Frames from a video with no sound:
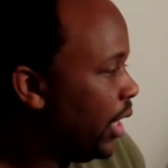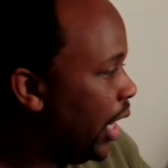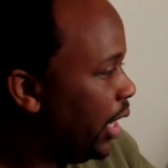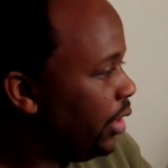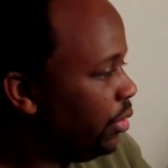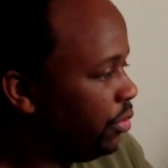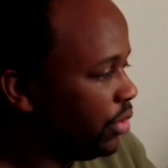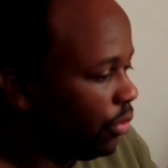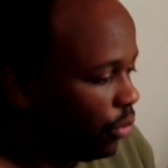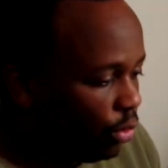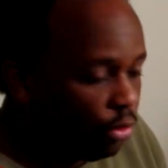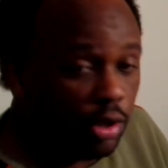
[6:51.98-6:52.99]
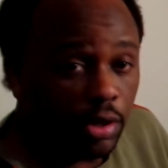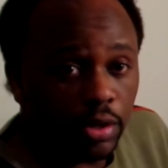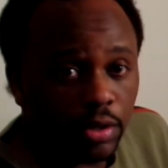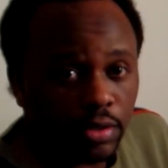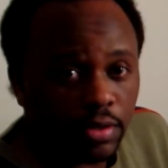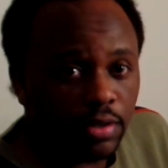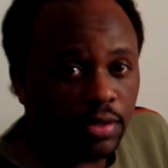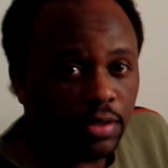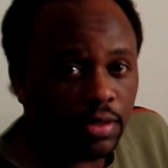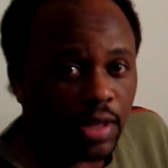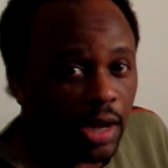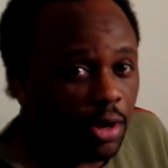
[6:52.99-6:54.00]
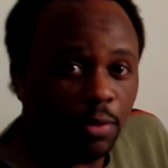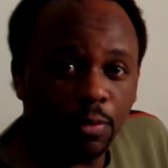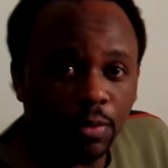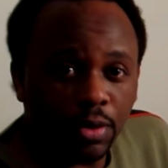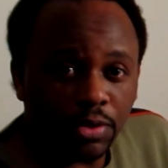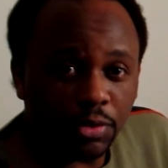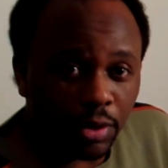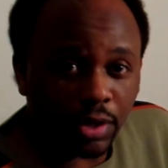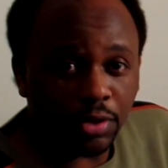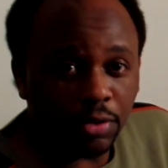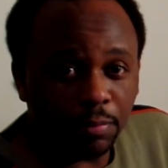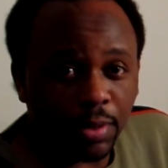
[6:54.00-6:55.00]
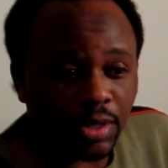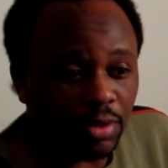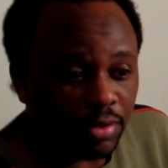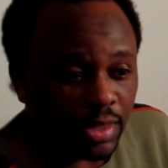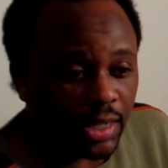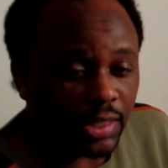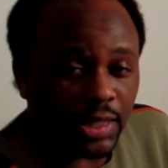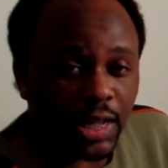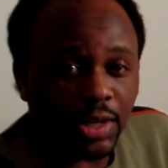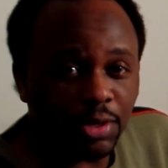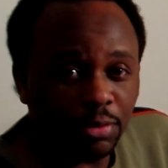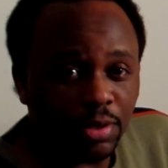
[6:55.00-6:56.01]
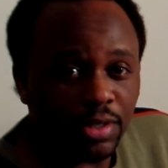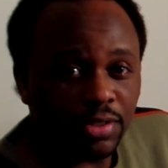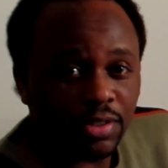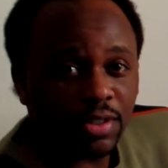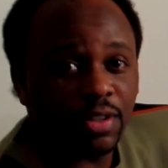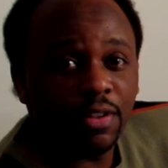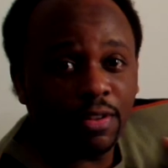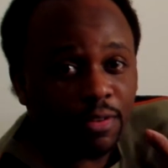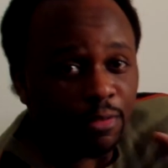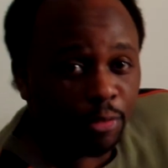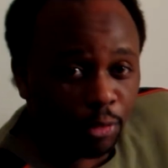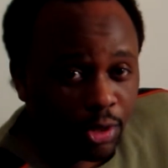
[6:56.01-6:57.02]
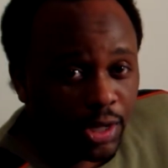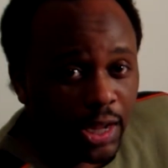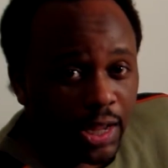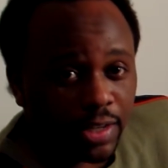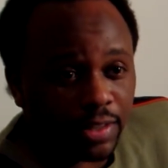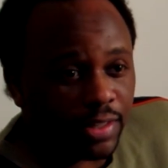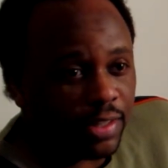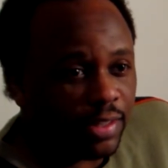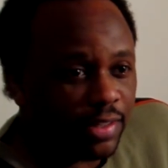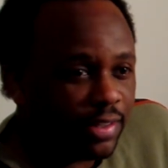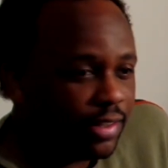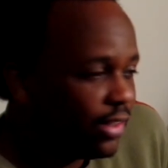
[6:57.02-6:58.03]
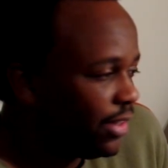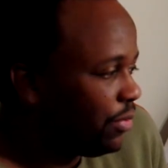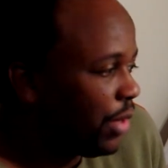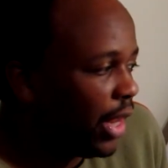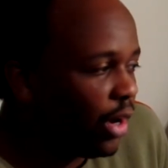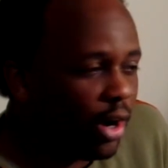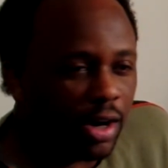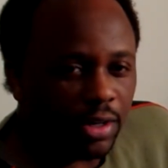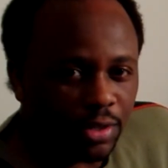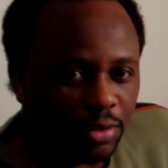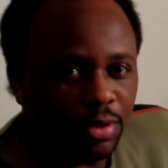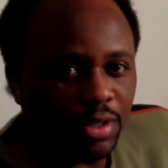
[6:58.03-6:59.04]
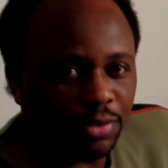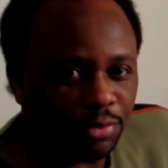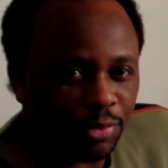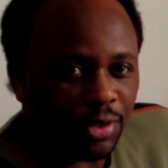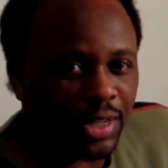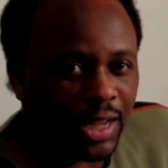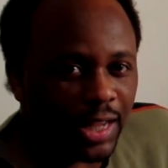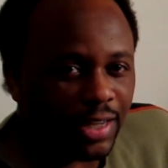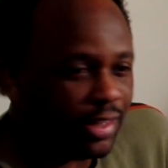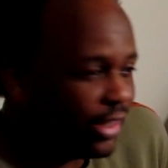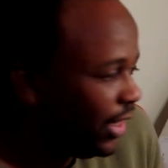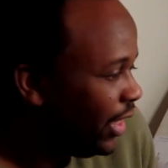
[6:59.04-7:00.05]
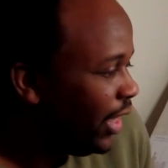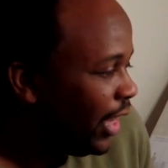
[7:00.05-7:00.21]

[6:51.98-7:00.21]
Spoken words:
I use a ruler. I don't want to trick you and make you think that I do this free-handedly. It's kind of hard to do this free-handedly.